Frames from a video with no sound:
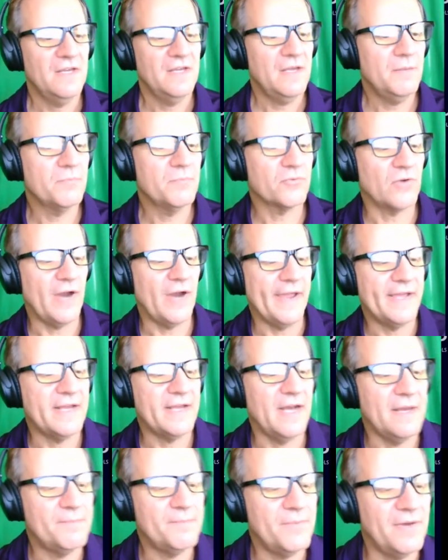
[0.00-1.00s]
break
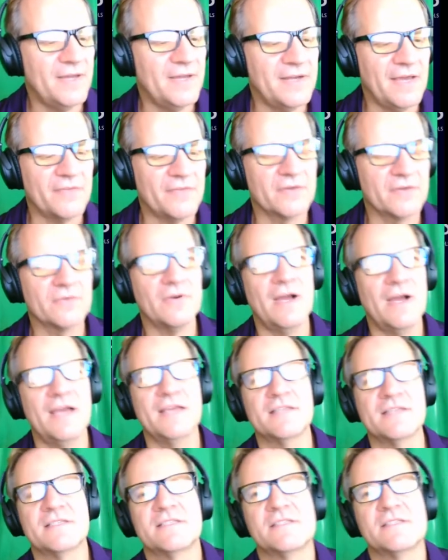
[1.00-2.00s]
up an
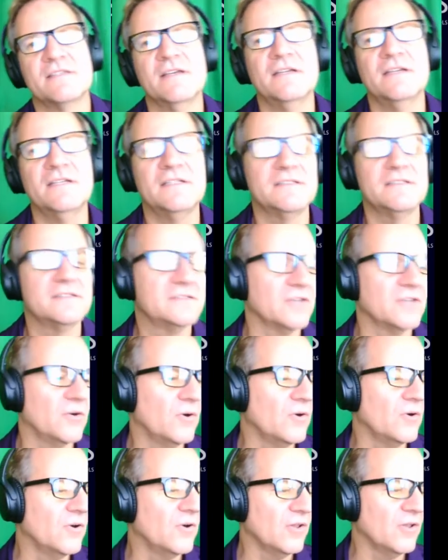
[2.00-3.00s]
otherwise
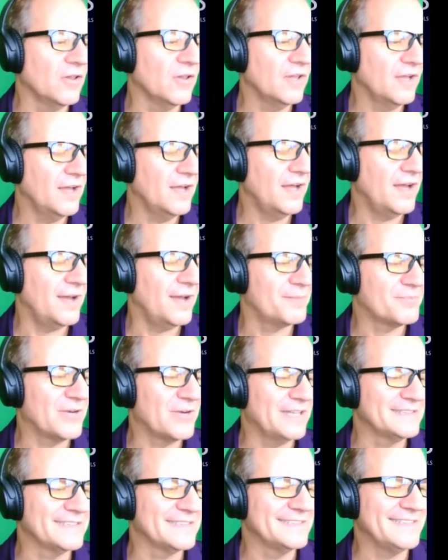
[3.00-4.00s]
dull
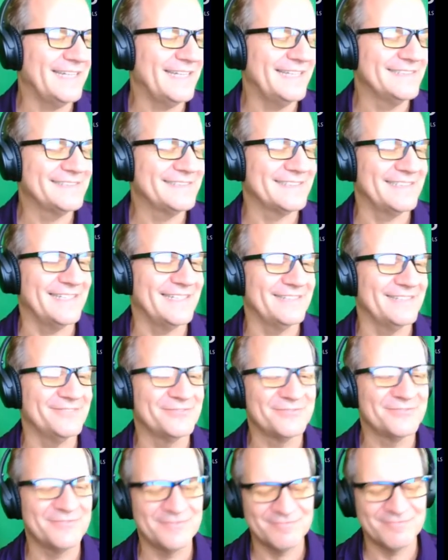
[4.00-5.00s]
presentation of
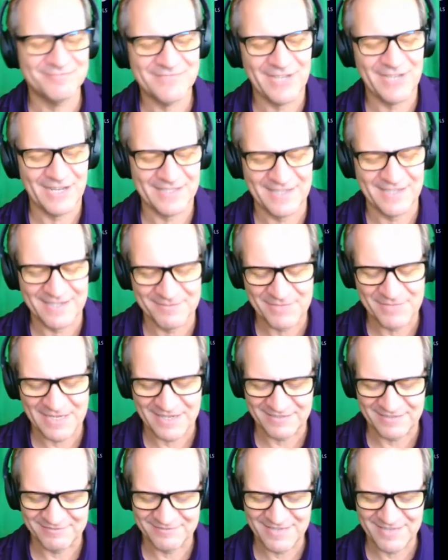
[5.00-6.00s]
talking
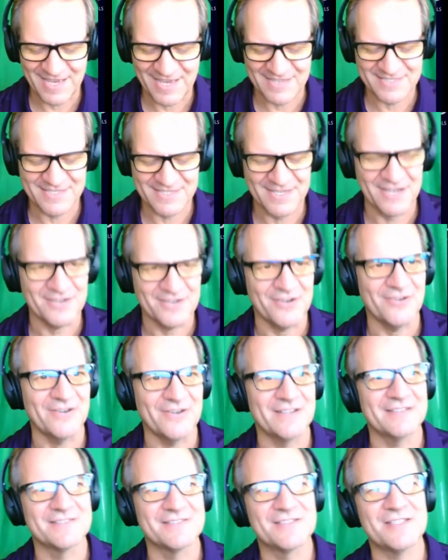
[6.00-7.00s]
about SEO
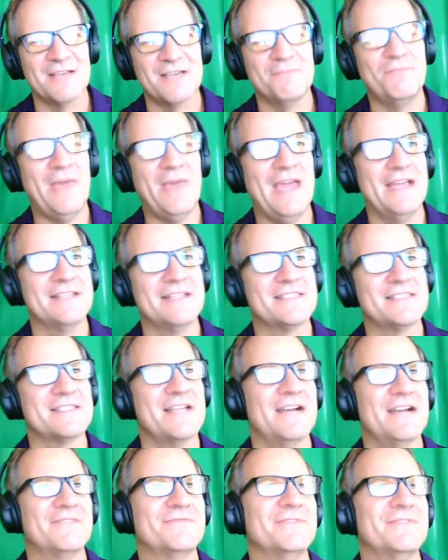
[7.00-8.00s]
and some paid
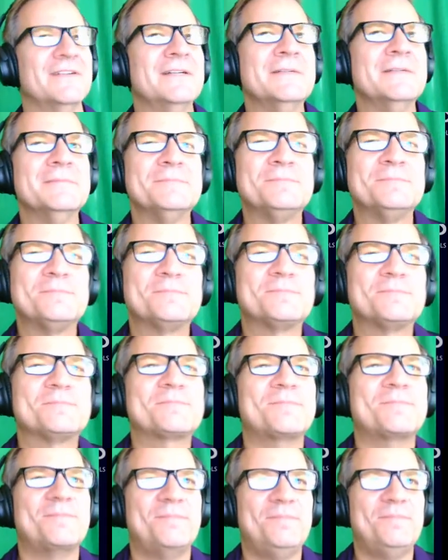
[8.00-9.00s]
stuff.
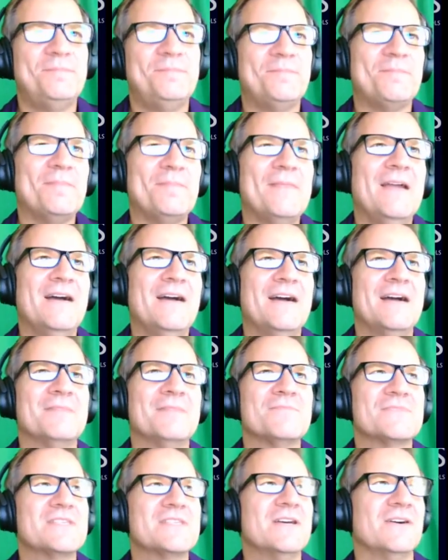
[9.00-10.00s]

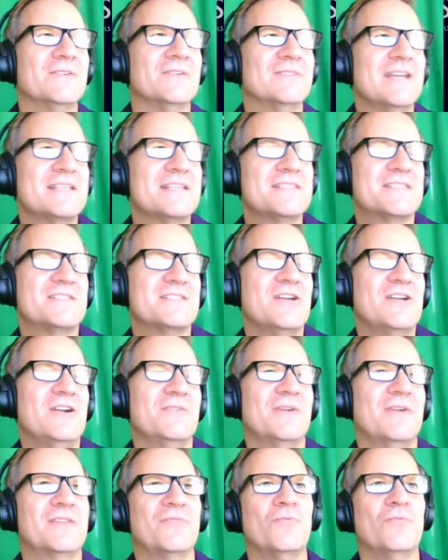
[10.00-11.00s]
So let's start
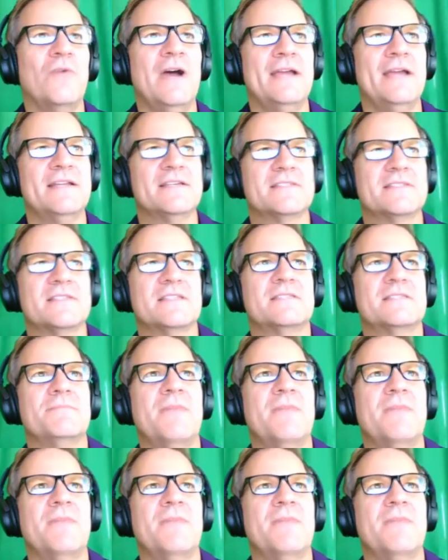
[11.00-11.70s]
with, why does this